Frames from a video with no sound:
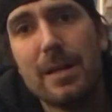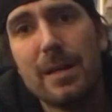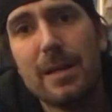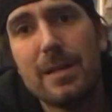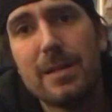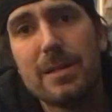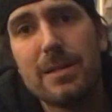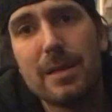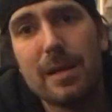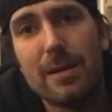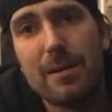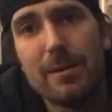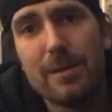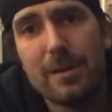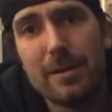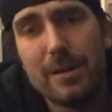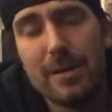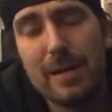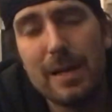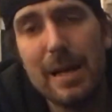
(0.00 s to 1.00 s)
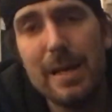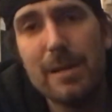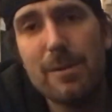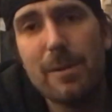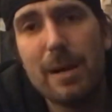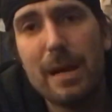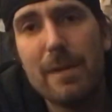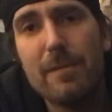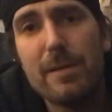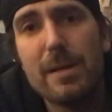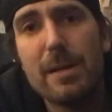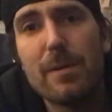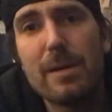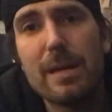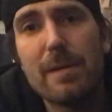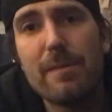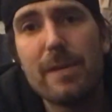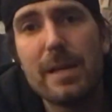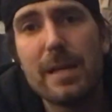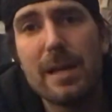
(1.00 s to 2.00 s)
So anyway, if you go in
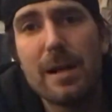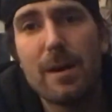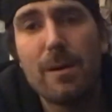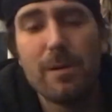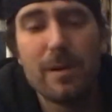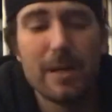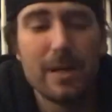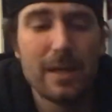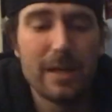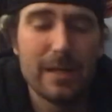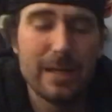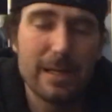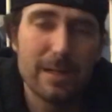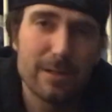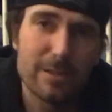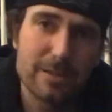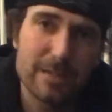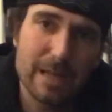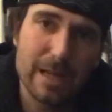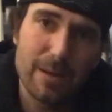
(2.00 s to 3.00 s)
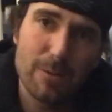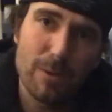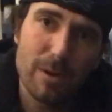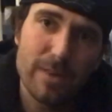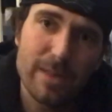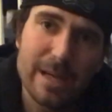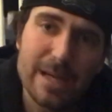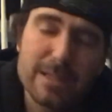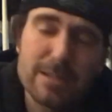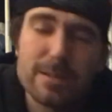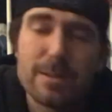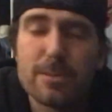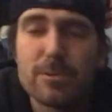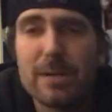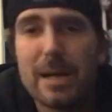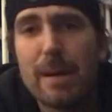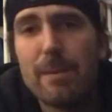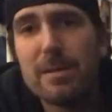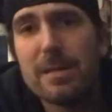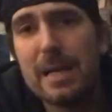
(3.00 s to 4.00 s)
that video, it'll say 1,000
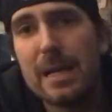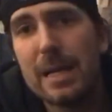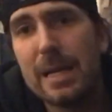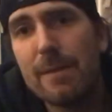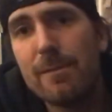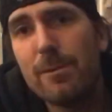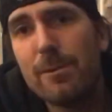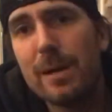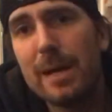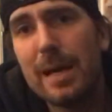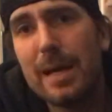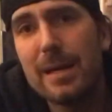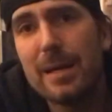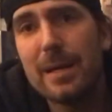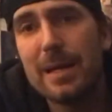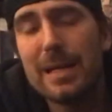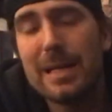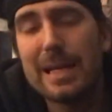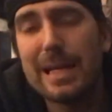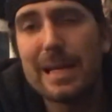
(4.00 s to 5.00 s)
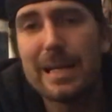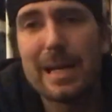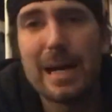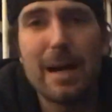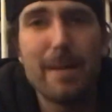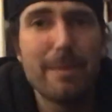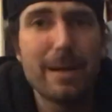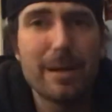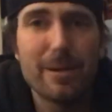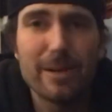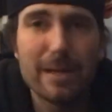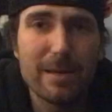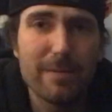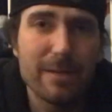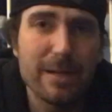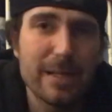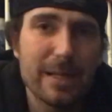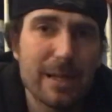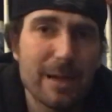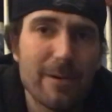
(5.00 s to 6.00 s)
subscriber deck giveaway, and you got to comment on that
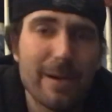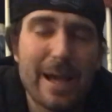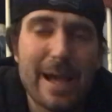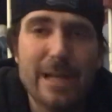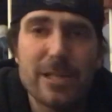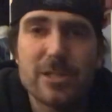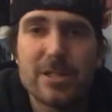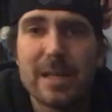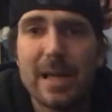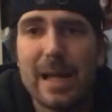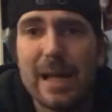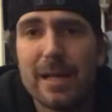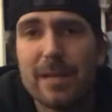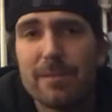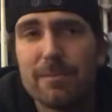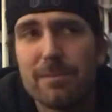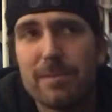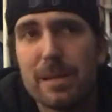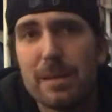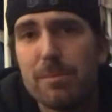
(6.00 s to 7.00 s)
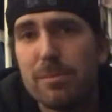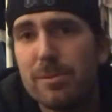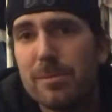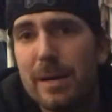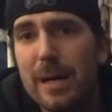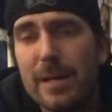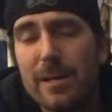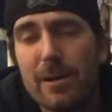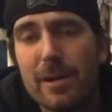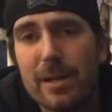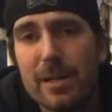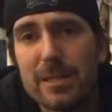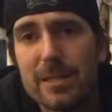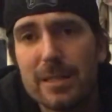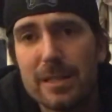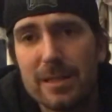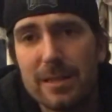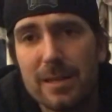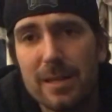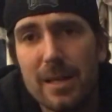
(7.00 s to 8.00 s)
video, hashtag think Blue Monarchs,
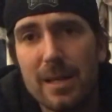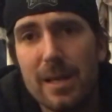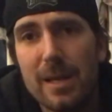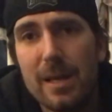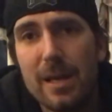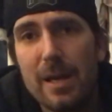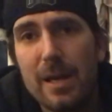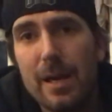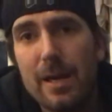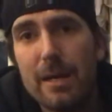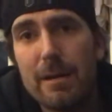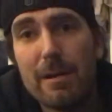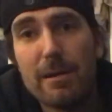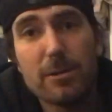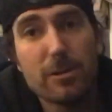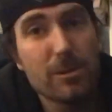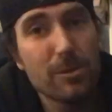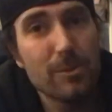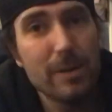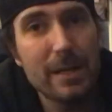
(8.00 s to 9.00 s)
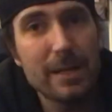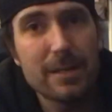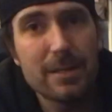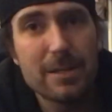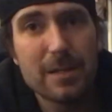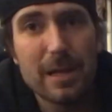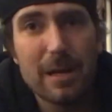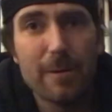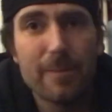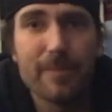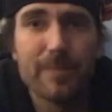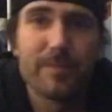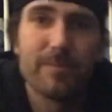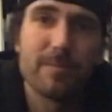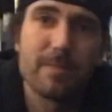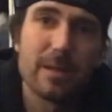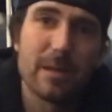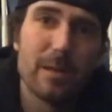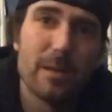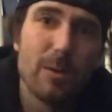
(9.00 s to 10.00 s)
and you're entered to win. So
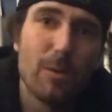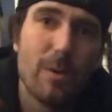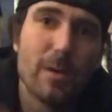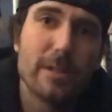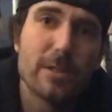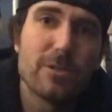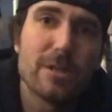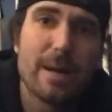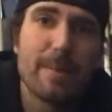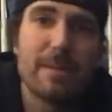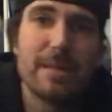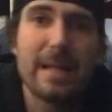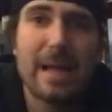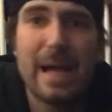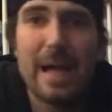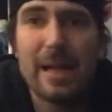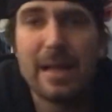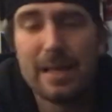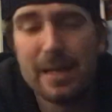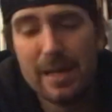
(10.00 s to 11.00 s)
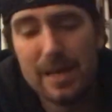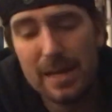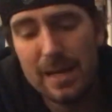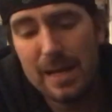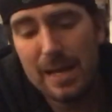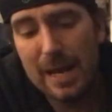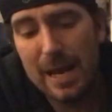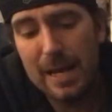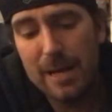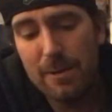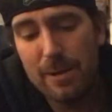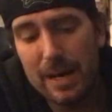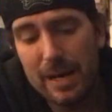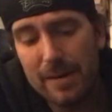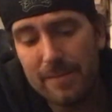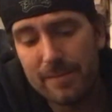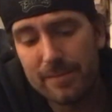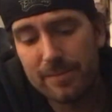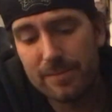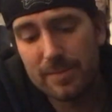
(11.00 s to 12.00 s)
wanted to drop you that. Anyway,
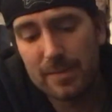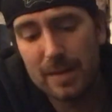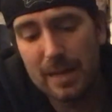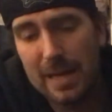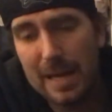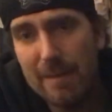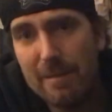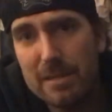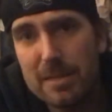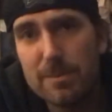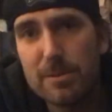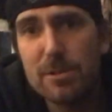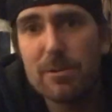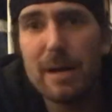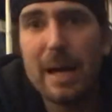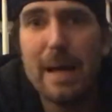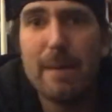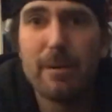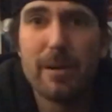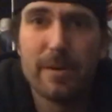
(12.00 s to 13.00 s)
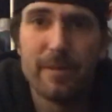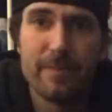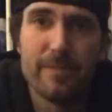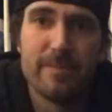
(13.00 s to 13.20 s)
have a subscriber,